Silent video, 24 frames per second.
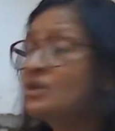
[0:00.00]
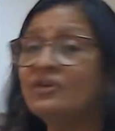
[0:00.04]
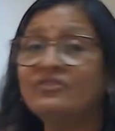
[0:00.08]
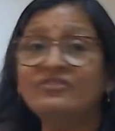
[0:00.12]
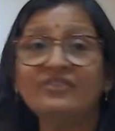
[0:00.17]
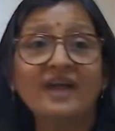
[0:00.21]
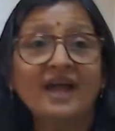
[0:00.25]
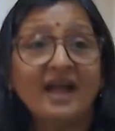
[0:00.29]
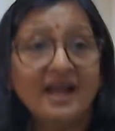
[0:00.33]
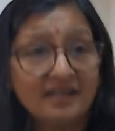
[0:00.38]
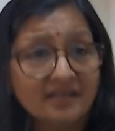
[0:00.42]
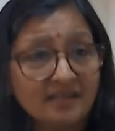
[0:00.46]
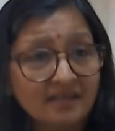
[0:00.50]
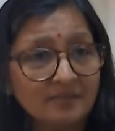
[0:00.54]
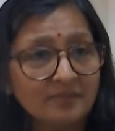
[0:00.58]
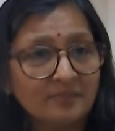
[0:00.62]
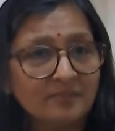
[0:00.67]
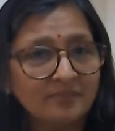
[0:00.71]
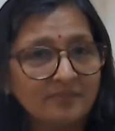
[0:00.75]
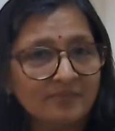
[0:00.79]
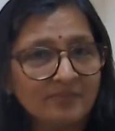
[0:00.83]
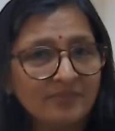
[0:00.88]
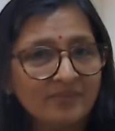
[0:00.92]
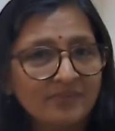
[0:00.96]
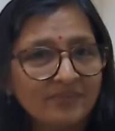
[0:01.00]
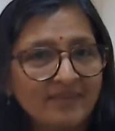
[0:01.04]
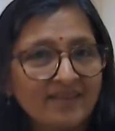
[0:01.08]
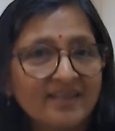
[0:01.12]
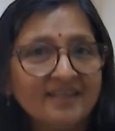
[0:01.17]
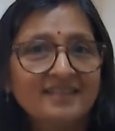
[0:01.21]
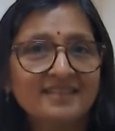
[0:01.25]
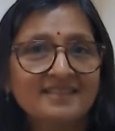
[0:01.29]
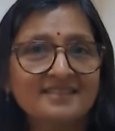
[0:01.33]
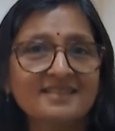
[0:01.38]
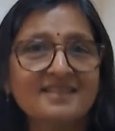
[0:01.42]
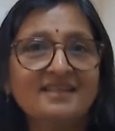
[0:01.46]
of atom,
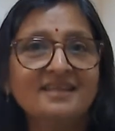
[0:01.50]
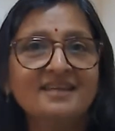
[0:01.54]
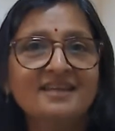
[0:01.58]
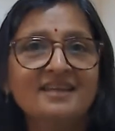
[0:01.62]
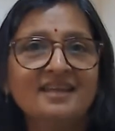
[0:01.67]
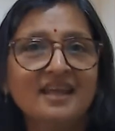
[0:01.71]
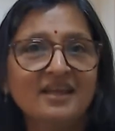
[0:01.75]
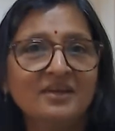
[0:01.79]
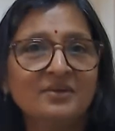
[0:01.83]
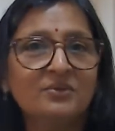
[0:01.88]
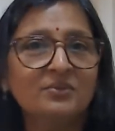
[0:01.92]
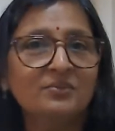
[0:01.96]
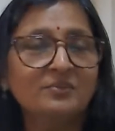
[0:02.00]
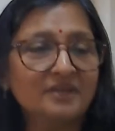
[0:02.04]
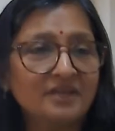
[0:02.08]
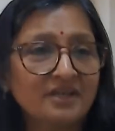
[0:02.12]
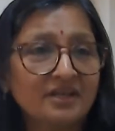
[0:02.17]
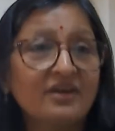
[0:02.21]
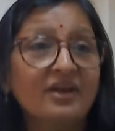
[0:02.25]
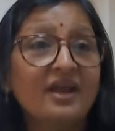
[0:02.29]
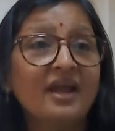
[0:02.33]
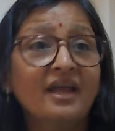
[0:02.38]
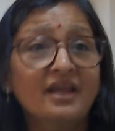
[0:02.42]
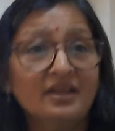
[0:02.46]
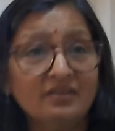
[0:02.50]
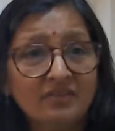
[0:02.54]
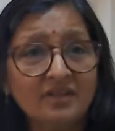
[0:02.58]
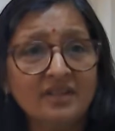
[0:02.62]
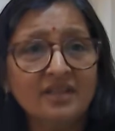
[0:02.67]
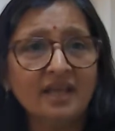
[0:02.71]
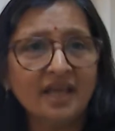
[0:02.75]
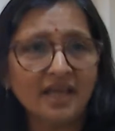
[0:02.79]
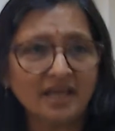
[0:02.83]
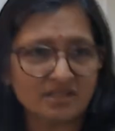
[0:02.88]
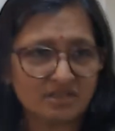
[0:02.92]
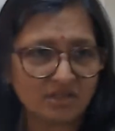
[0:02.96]
it is in nanometer, even
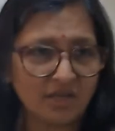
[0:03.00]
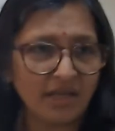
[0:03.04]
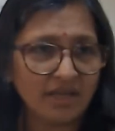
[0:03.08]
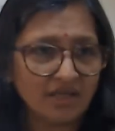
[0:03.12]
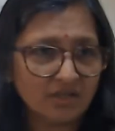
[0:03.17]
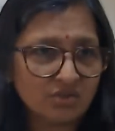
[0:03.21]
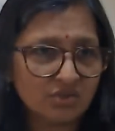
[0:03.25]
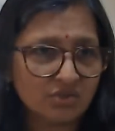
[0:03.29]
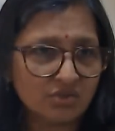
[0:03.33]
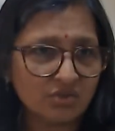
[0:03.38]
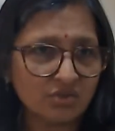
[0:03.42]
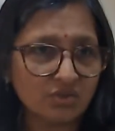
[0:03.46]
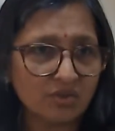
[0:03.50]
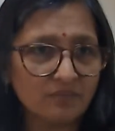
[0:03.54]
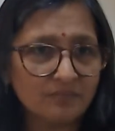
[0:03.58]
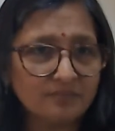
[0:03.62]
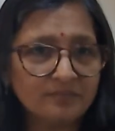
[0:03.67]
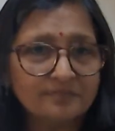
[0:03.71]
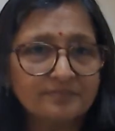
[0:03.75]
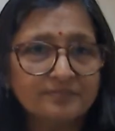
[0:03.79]
the angstrom.